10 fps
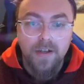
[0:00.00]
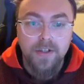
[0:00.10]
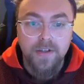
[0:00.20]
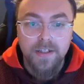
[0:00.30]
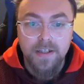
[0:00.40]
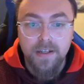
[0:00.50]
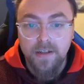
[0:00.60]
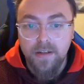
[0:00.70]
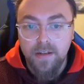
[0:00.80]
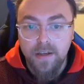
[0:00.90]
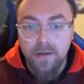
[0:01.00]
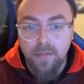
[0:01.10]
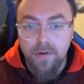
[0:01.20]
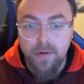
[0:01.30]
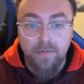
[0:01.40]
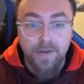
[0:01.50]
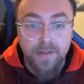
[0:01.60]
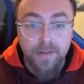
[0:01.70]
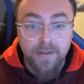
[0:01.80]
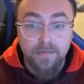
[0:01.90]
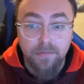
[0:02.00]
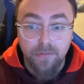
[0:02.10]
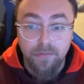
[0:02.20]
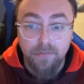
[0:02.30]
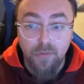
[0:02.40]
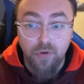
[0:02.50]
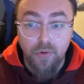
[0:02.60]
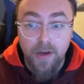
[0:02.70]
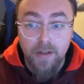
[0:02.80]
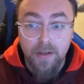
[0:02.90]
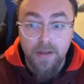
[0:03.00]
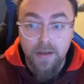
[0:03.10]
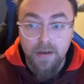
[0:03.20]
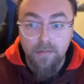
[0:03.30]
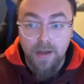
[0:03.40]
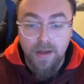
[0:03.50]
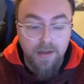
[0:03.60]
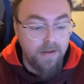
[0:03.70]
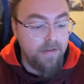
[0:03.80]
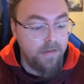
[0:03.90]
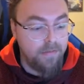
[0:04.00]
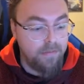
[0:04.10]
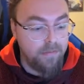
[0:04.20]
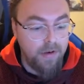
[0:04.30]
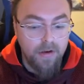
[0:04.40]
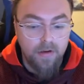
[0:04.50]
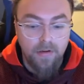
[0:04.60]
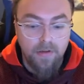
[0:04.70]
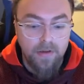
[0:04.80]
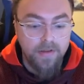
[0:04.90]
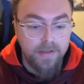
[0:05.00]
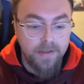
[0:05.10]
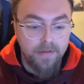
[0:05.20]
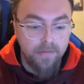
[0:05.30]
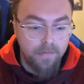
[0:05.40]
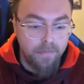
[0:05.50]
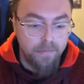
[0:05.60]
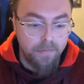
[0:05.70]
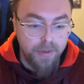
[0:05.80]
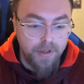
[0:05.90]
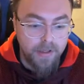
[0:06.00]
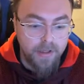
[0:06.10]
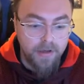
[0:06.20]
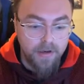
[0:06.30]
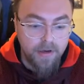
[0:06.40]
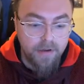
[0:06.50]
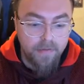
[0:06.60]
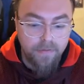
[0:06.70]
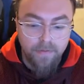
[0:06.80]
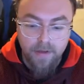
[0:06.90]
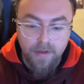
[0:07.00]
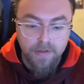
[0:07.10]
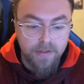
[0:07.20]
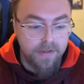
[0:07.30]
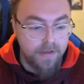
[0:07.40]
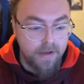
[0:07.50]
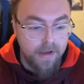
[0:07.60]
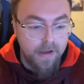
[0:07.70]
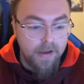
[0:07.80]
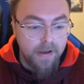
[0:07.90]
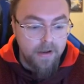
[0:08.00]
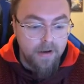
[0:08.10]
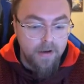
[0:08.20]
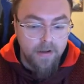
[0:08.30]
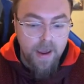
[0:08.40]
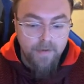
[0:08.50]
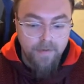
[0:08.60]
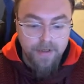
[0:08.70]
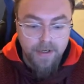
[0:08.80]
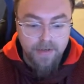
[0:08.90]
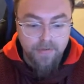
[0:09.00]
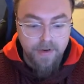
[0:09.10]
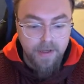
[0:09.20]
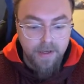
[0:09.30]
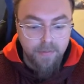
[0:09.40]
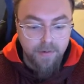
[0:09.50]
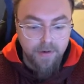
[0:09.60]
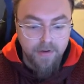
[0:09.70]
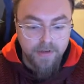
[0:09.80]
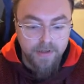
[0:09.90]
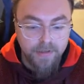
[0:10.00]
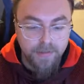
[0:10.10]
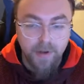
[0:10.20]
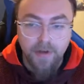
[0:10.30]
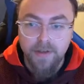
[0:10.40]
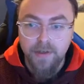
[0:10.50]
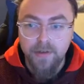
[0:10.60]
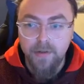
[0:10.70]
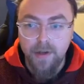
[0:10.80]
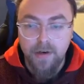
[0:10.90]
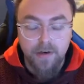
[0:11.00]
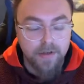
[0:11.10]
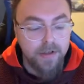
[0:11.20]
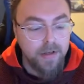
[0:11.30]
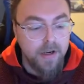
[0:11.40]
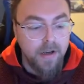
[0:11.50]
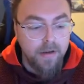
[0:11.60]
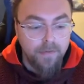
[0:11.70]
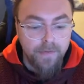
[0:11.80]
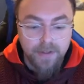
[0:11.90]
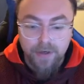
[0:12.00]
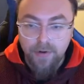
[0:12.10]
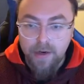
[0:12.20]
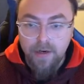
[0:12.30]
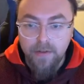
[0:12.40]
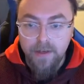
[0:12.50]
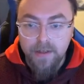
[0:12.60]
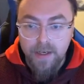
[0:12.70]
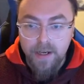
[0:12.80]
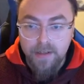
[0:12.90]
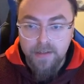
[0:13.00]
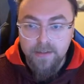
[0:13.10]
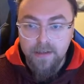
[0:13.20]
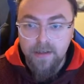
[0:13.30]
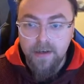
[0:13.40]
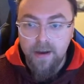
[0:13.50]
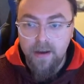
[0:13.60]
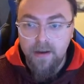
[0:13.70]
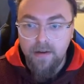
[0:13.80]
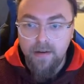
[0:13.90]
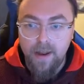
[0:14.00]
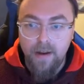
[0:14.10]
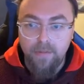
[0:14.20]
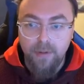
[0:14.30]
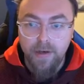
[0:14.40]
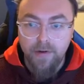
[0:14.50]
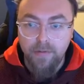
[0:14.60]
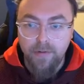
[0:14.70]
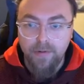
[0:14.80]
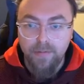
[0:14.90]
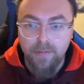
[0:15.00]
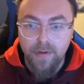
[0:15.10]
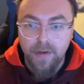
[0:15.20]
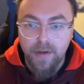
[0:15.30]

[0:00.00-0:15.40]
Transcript: as you can see, the keyboard fits greatly in my hands. You know, it's purely long enough. It's, you know, average size of any keyboard. It's not too small, it's not too large. Fits great on the desk. I have plenty of room,